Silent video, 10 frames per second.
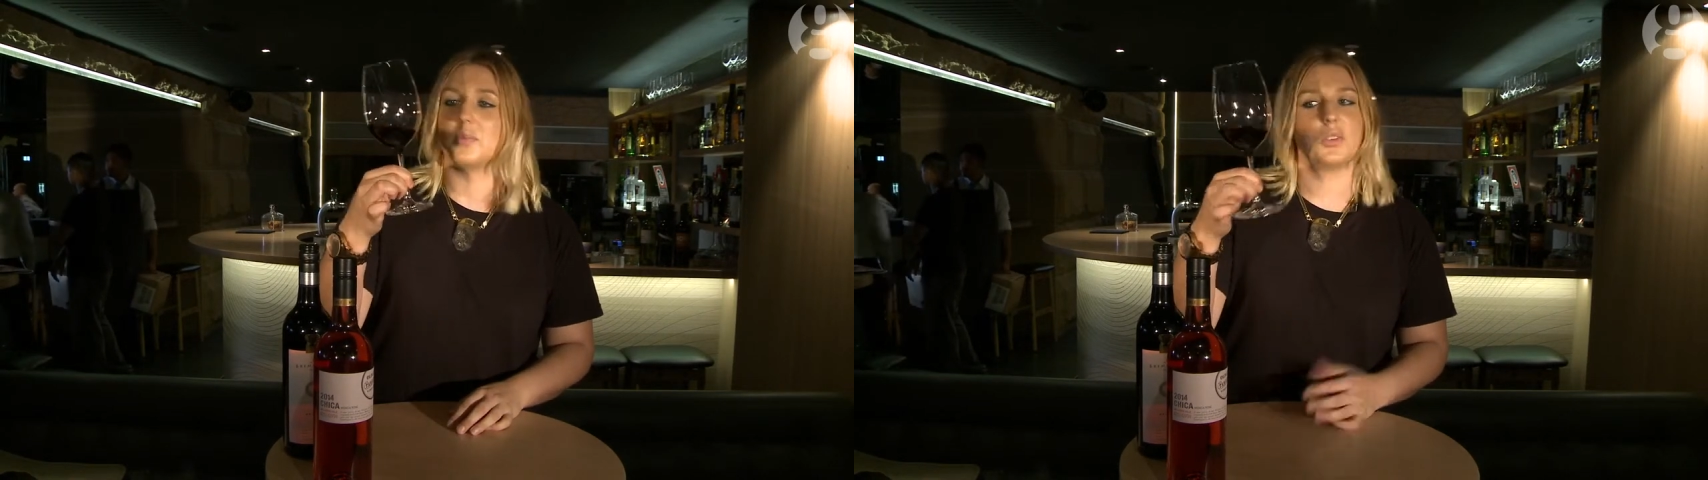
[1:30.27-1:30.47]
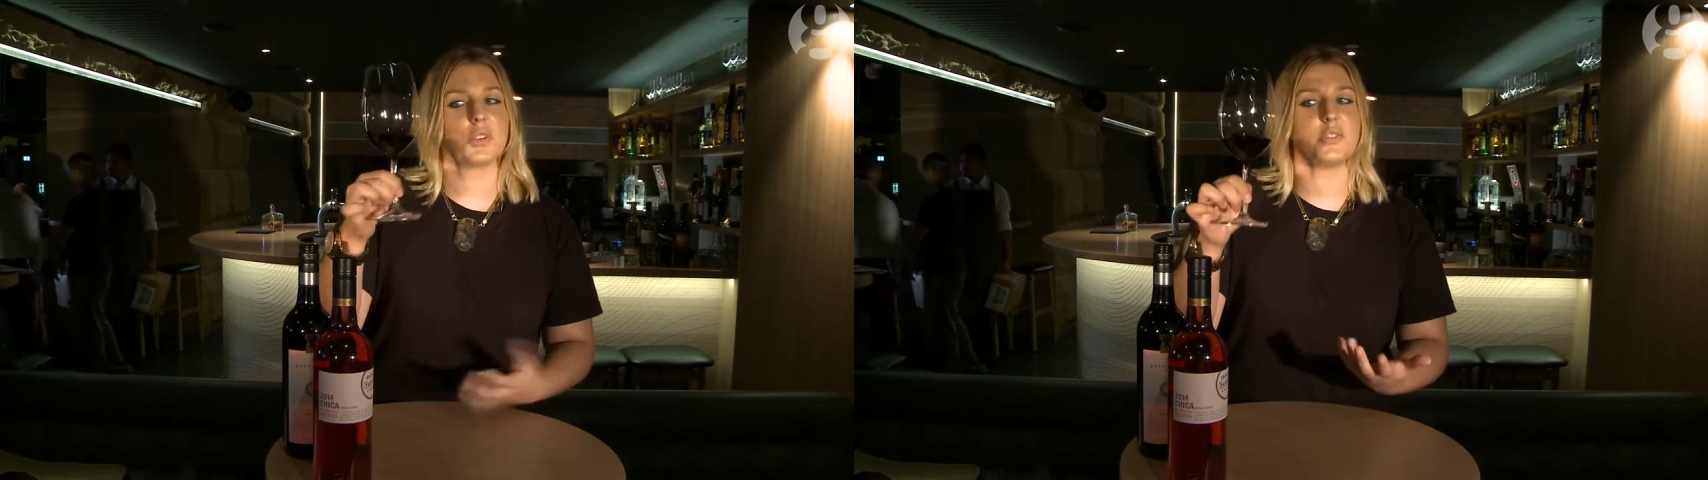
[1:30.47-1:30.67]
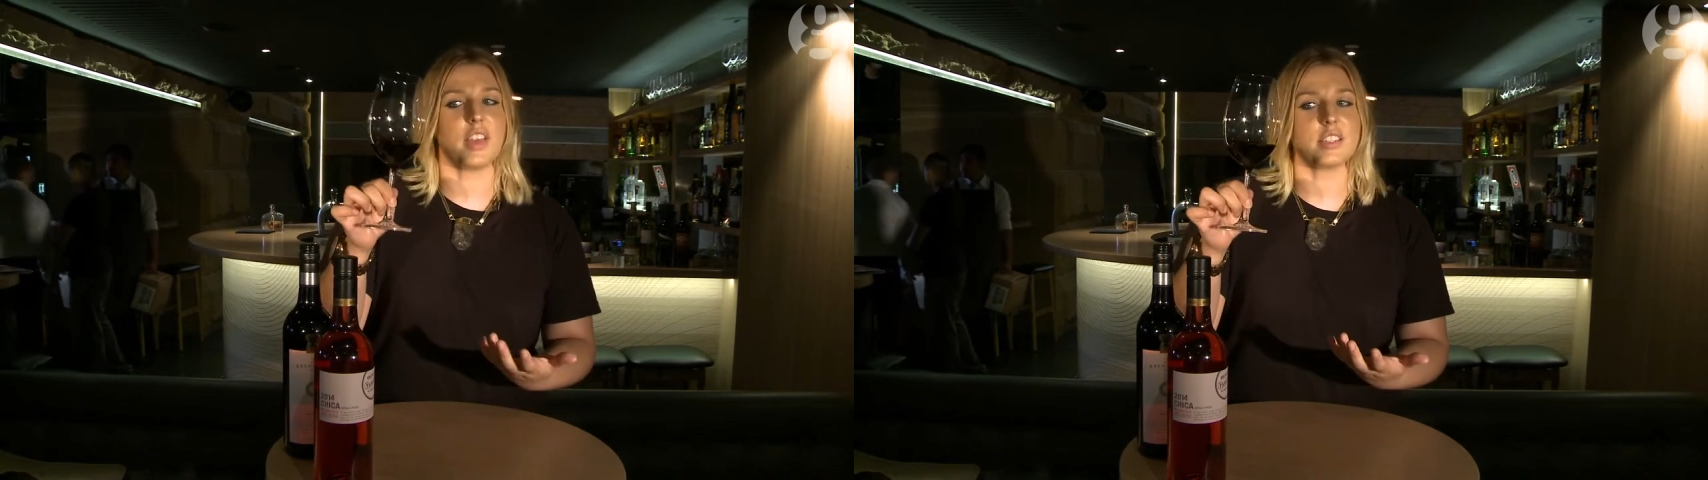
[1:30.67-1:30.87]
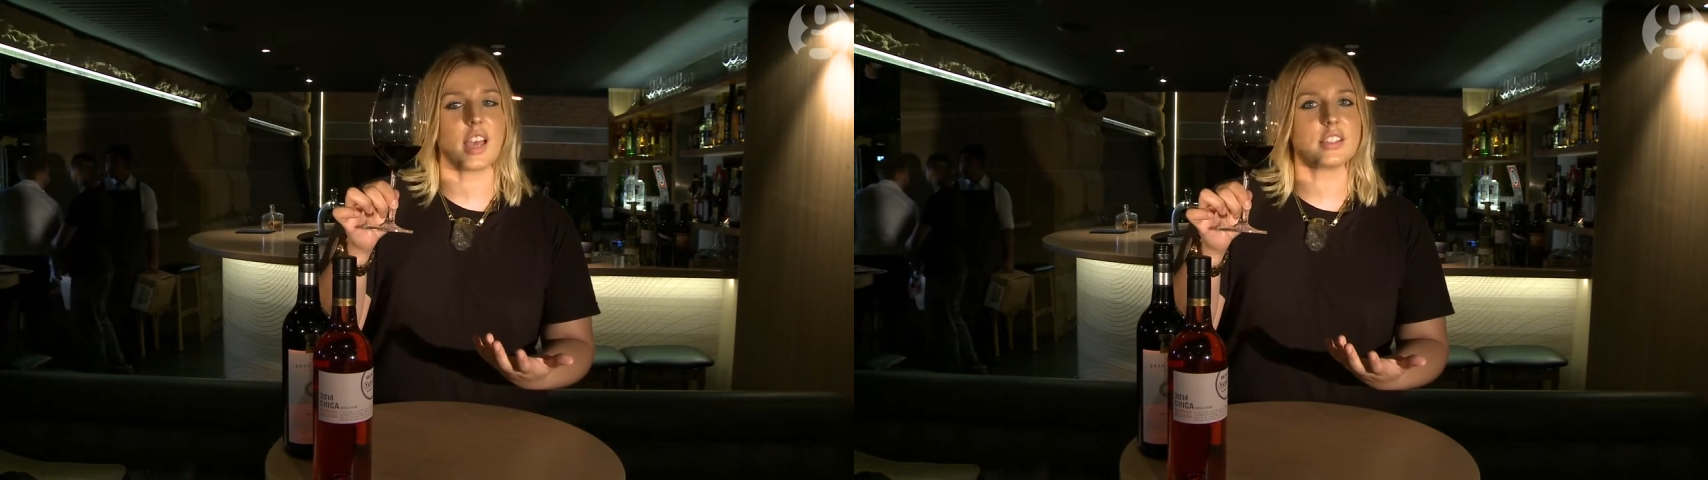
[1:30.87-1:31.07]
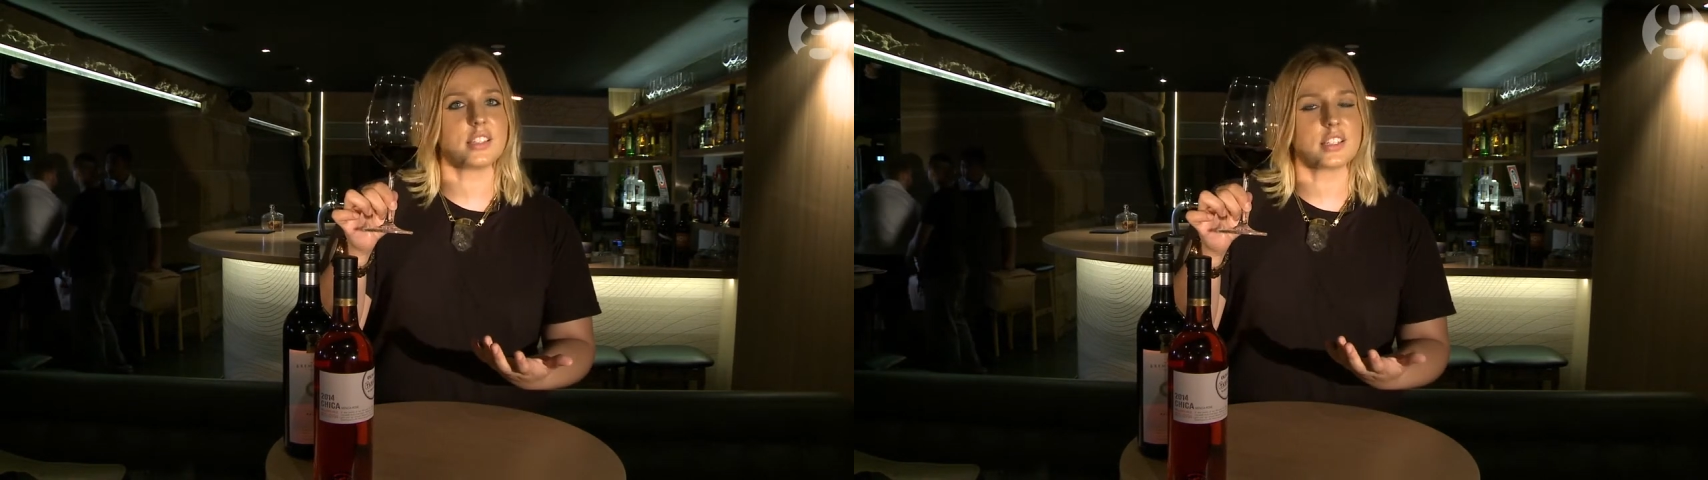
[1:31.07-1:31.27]
looks
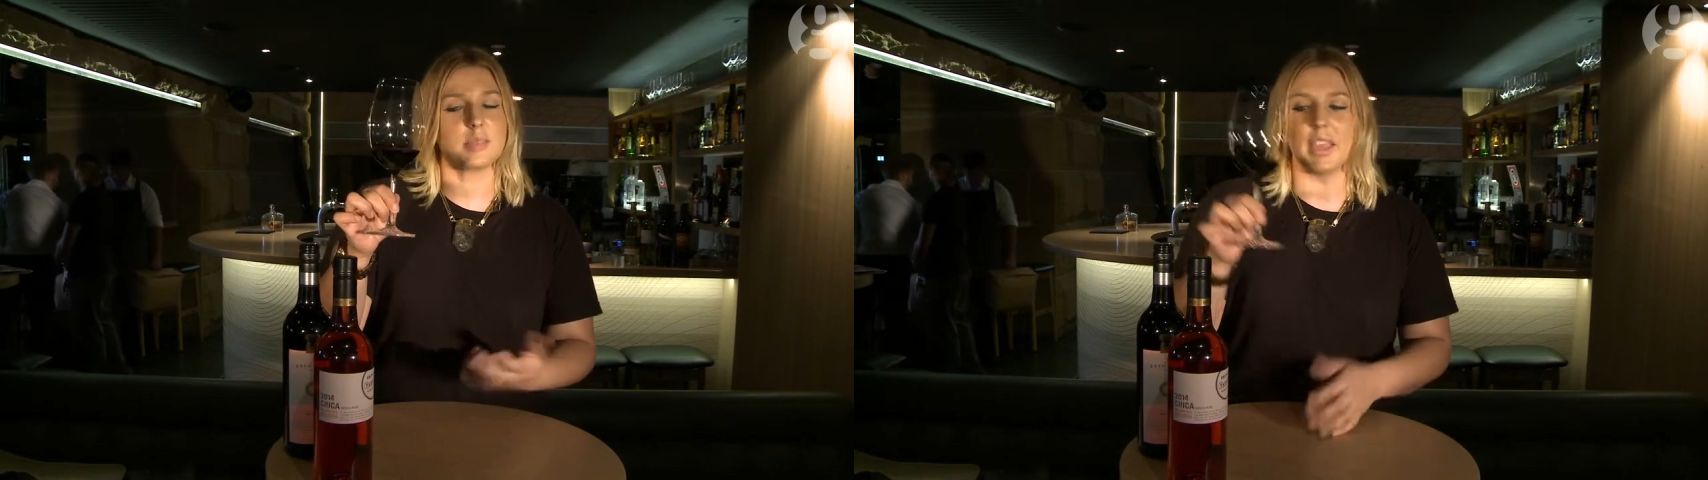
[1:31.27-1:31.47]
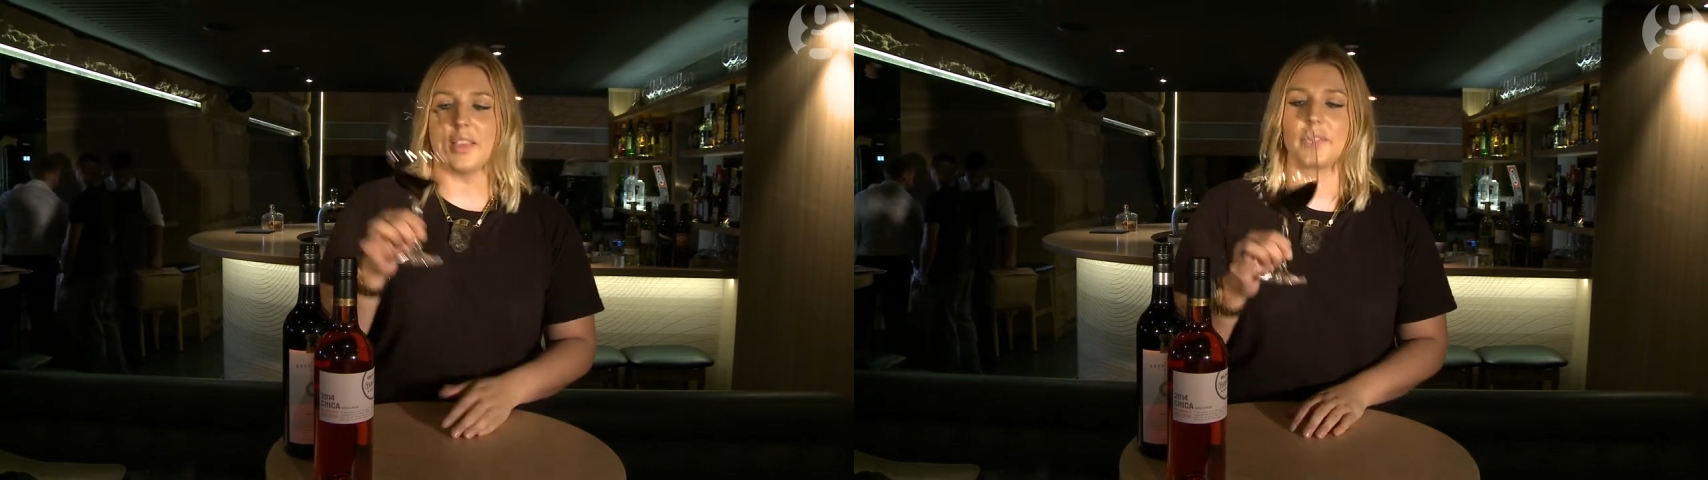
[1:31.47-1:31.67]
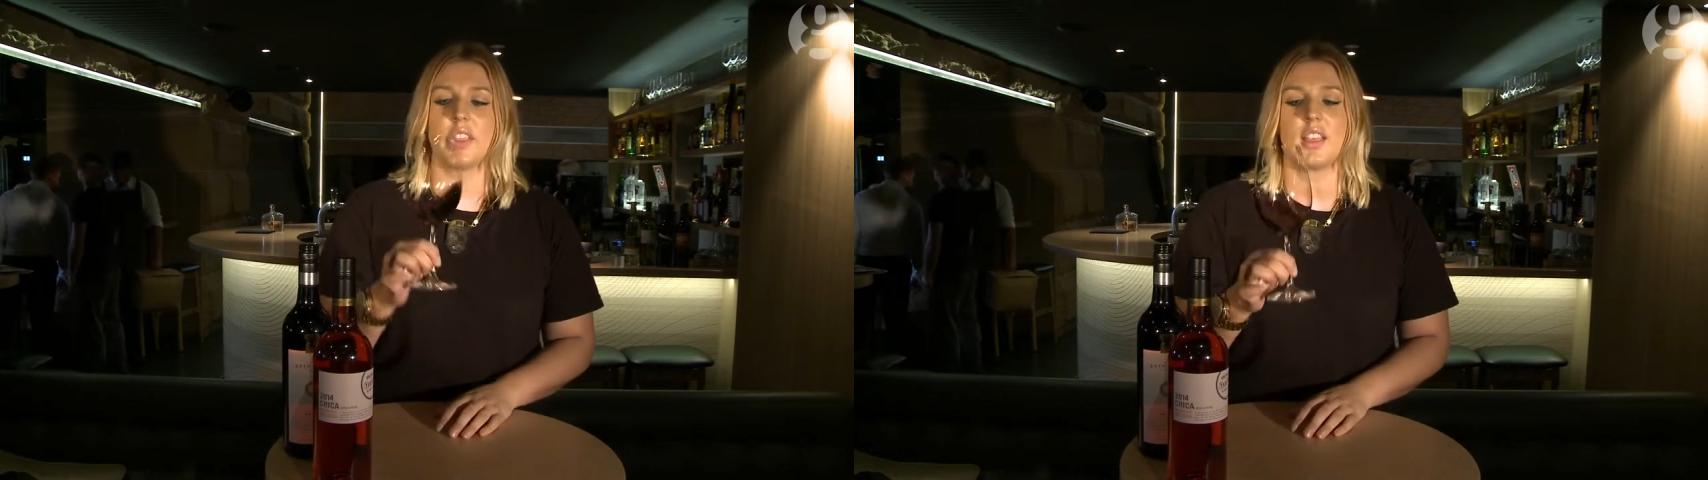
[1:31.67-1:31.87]
fantastic to me.